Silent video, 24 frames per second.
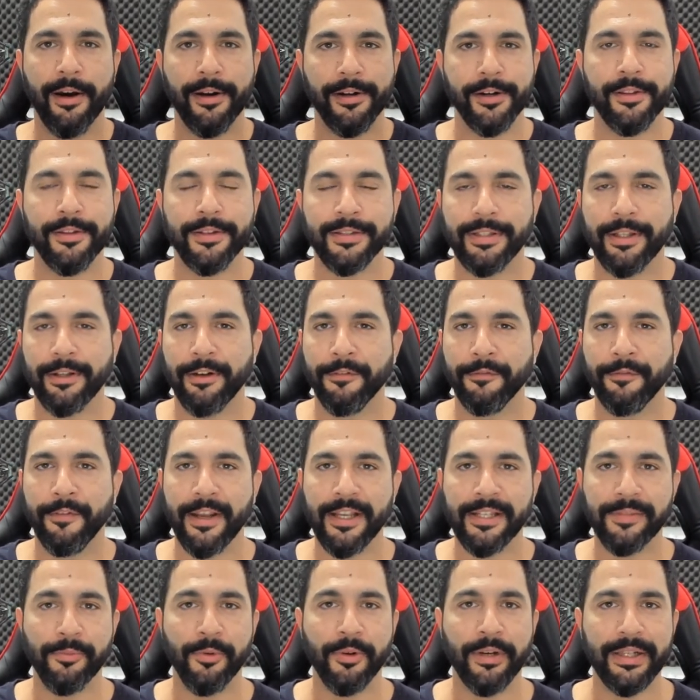another sell on
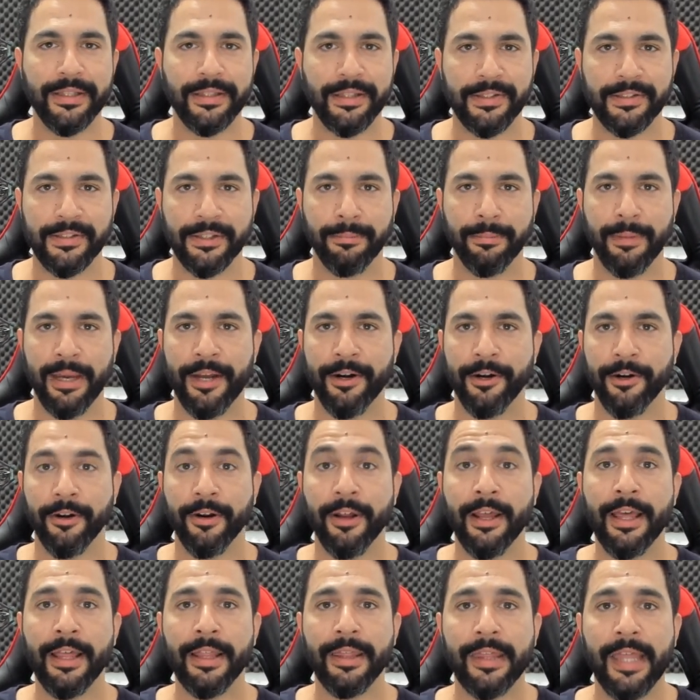Facebook. It doesn't
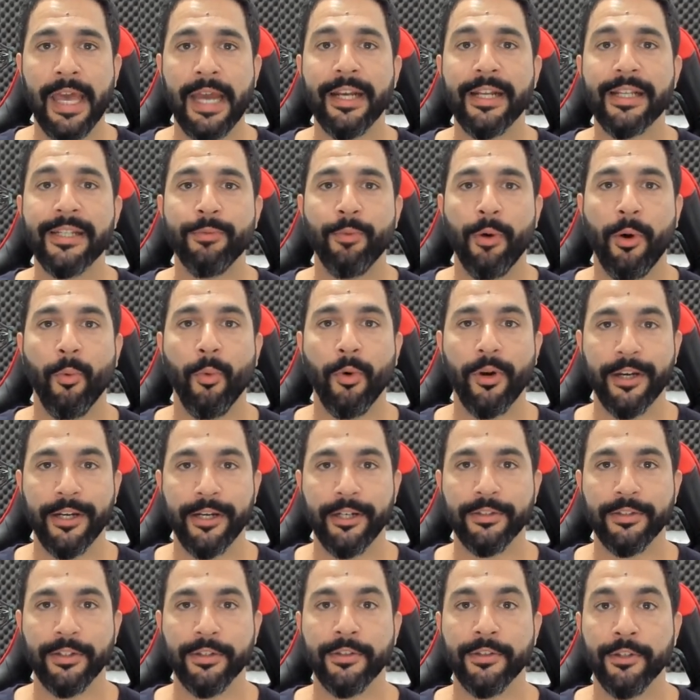matter. That is what we're
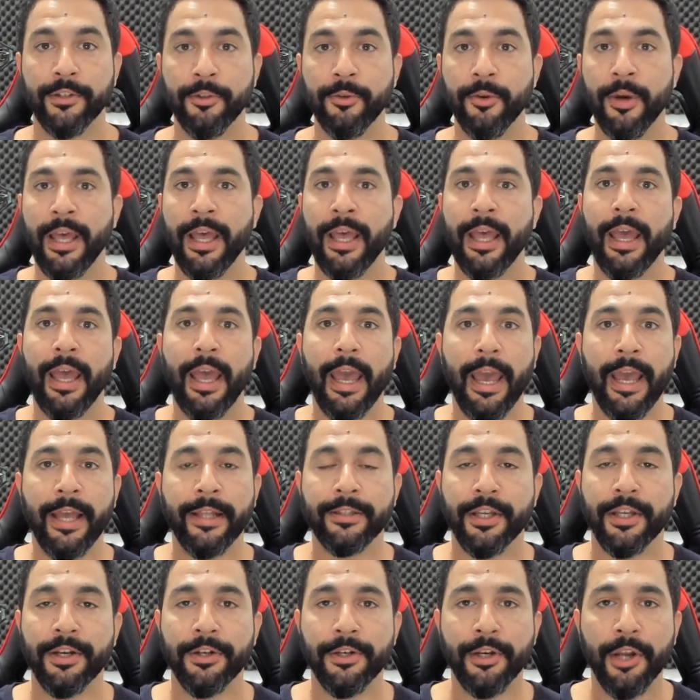here to do.
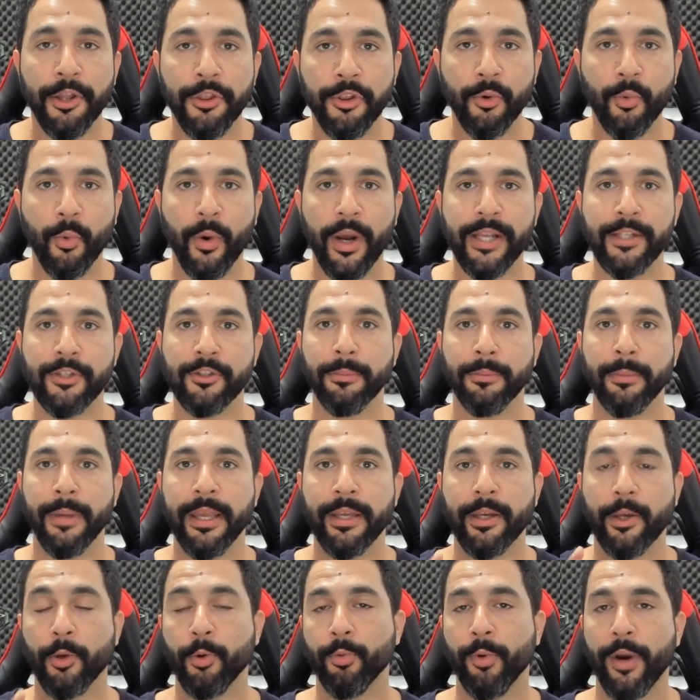And another way to
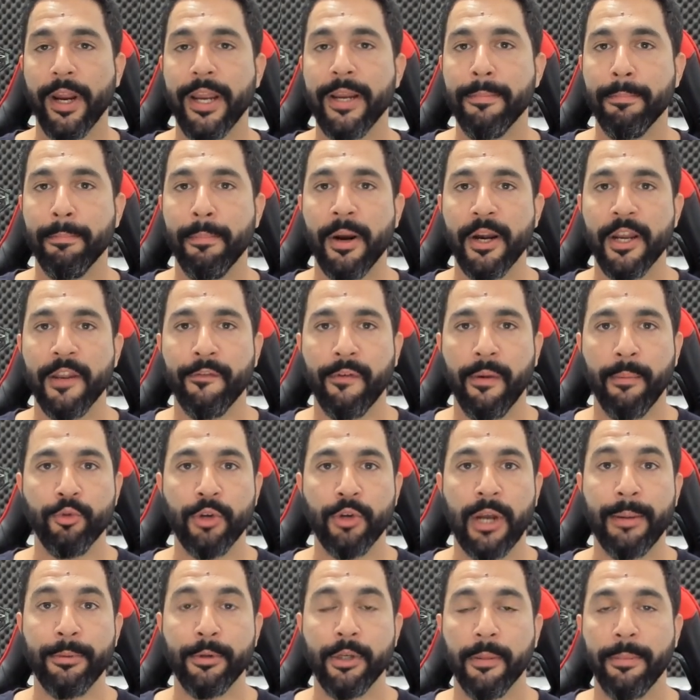make great money from
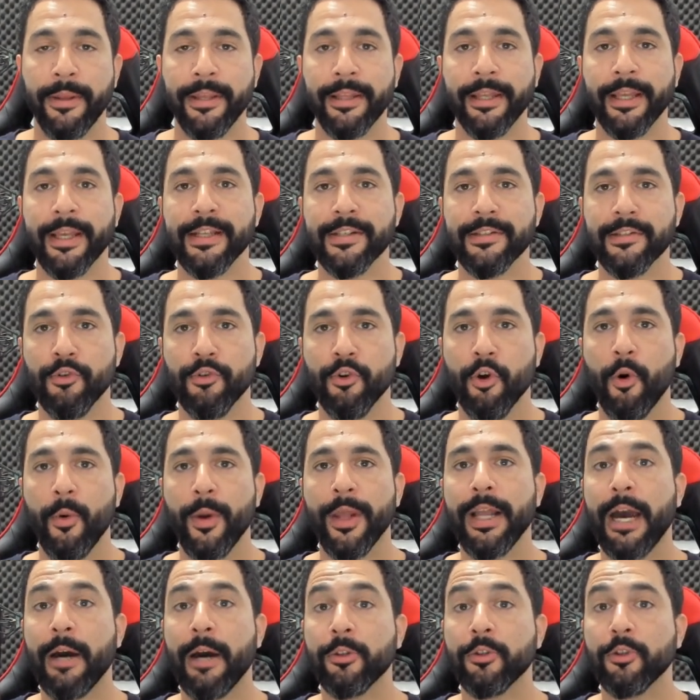dropshipping is
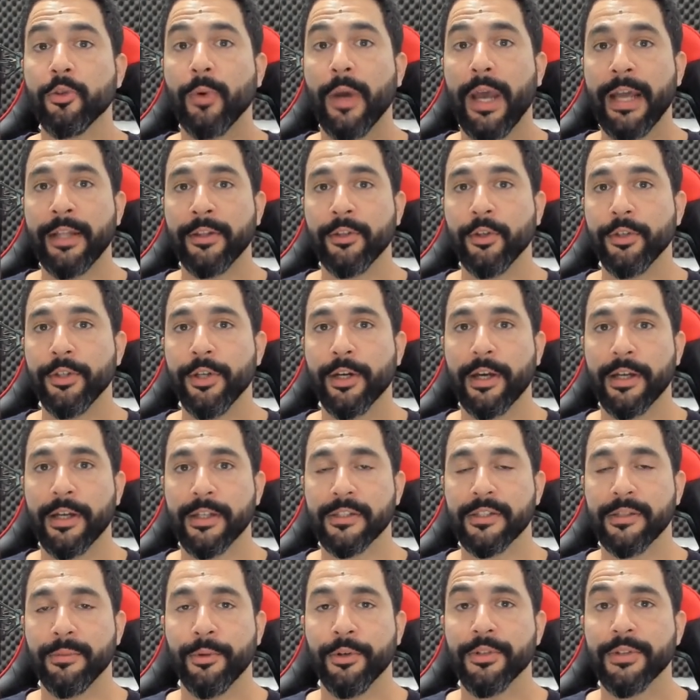knowing how to handle your
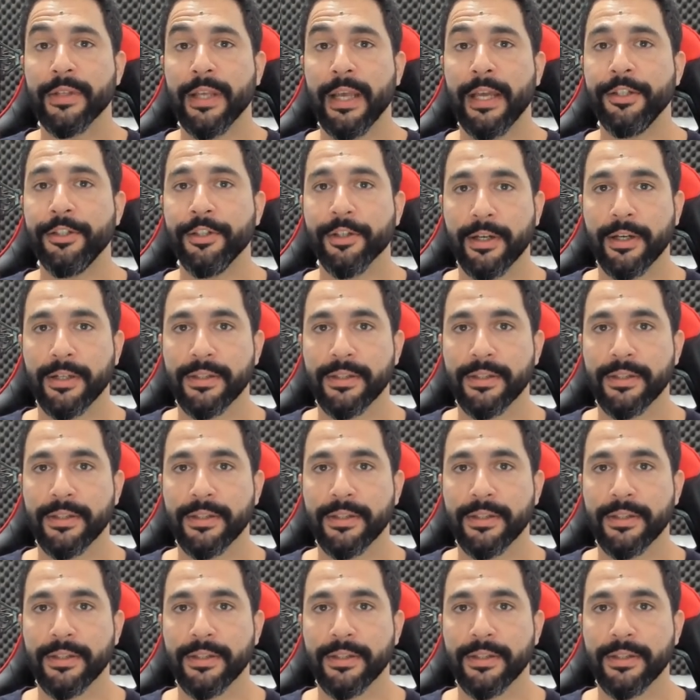customers and your